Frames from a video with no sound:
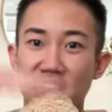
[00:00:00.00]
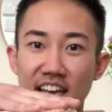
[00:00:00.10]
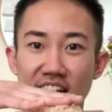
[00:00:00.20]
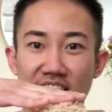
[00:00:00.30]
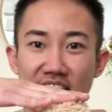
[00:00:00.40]

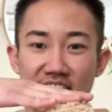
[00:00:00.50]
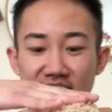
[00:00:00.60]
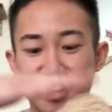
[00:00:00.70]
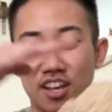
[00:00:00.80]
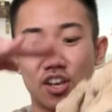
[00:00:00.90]

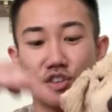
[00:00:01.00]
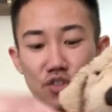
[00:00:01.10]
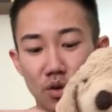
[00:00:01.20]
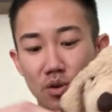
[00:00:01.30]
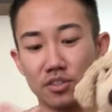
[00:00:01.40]
Head,
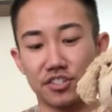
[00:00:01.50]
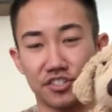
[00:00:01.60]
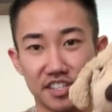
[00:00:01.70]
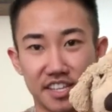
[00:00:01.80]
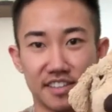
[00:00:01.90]

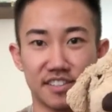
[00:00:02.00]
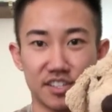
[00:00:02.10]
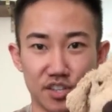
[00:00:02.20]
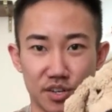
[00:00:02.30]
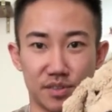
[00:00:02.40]
shoulders, knees
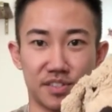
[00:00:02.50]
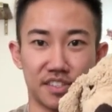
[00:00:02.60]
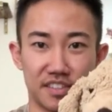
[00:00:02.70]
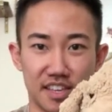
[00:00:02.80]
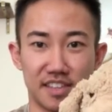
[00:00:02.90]
and toes,
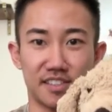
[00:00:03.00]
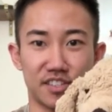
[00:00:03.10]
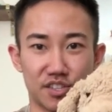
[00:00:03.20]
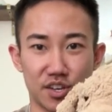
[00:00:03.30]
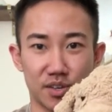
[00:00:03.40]
knees
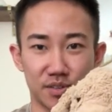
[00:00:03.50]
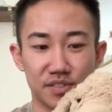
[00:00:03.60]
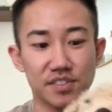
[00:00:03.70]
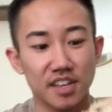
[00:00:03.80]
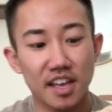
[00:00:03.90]
and
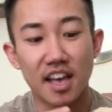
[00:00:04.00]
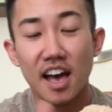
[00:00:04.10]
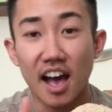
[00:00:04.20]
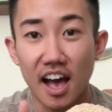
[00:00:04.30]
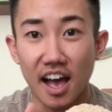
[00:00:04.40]
toes.
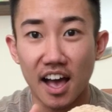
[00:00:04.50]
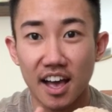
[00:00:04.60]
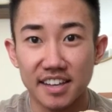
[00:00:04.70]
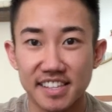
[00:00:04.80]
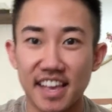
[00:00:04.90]

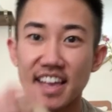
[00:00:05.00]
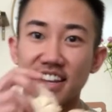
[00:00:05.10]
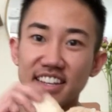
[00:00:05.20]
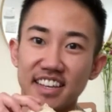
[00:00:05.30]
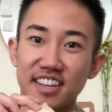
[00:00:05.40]
Eyes
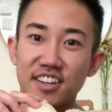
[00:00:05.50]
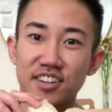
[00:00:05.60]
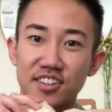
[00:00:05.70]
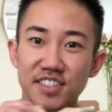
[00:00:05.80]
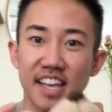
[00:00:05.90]
and
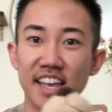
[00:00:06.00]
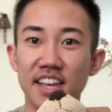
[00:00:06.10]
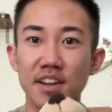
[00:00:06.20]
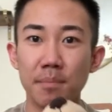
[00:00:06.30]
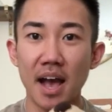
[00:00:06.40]
ears
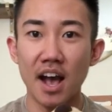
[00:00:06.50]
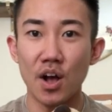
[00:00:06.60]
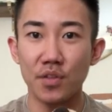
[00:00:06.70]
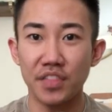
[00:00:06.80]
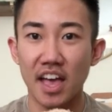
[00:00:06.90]
and
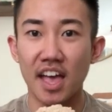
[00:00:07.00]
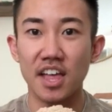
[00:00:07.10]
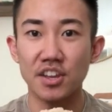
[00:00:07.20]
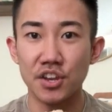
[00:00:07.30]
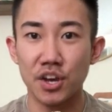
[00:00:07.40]
mouth
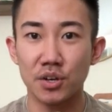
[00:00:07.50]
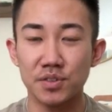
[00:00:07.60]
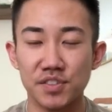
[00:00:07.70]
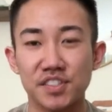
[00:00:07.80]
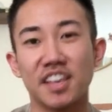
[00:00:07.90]
and
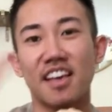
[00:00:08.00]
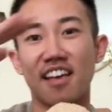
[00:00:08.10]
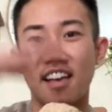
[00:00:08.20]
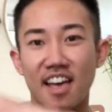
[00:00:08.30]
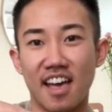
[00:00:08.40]
nose.
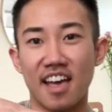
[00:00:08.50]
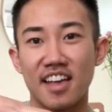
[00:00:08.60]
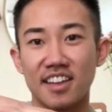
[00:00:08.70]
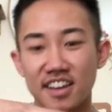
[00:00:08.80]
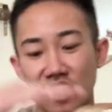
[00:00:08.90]

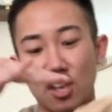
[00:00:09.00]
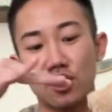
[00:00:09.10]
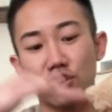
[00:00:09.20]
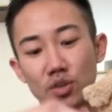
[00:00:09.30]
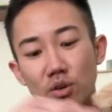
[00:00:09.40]
Head,
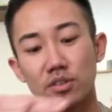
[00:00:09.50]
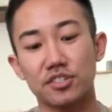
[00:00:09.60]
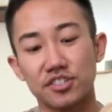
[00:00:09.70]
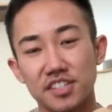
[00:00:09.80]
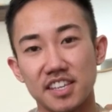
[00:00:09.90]

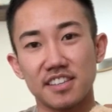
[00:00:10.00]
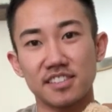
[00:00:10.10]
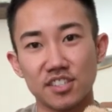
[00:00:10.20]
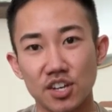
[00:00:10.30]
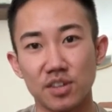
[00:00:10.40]
shoulders, knees
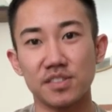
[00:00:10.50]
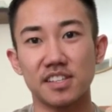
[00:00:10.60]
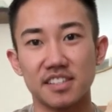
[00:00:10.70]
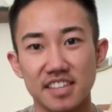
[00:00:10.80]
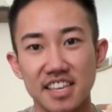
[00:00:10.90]
and
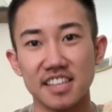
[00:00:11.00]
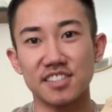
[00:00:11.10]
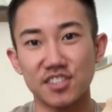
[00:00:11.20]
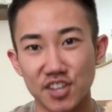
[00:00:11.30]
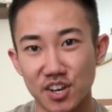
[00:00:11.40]
toes,
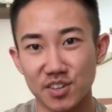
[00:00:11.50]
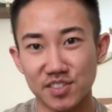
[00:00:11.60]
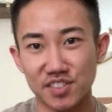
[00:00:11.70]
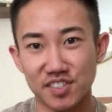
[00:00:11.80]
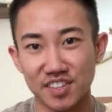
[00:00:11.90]
knees and
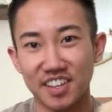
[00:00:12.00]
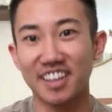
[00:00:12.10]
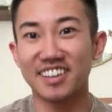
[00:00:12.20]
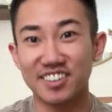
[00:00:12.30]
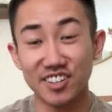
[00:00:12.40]
toes.
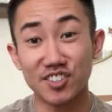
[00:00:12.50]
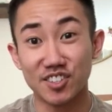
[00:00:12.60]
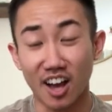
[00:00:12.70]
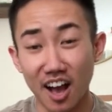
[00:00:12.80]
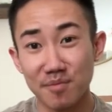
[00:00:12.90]
Good
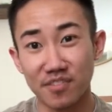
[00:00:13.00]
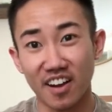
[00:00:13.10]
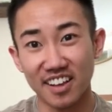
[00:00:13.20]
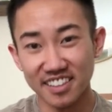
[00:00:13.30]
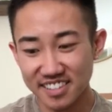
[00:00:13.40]
job,
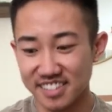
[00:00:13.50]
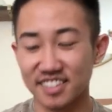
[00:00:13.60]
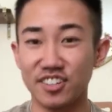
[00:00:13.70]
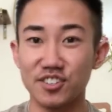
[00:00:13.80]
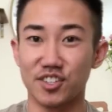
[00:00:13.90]
friends.
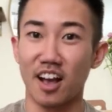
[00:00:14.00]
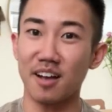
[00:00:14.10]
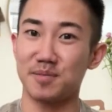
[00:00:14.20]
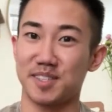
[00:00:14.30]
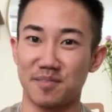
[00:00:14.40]
Good
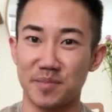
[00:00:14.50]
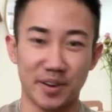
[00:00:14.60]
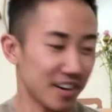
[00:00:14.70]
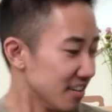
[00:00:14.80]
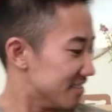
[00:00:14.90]
job,
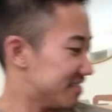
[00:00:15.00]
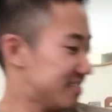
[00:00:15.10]
sunbutter.